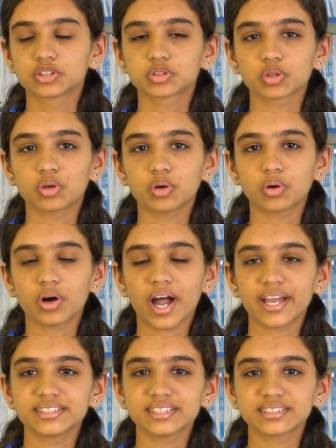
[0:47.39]
So
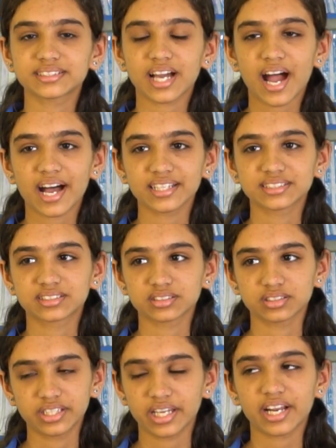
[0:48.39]
I just
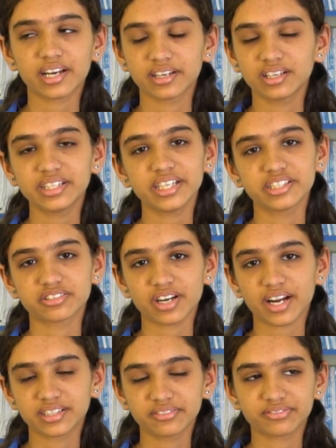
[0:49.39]
asked, there are really
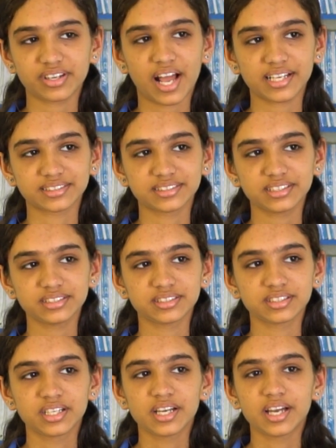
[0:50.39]
interactive classes.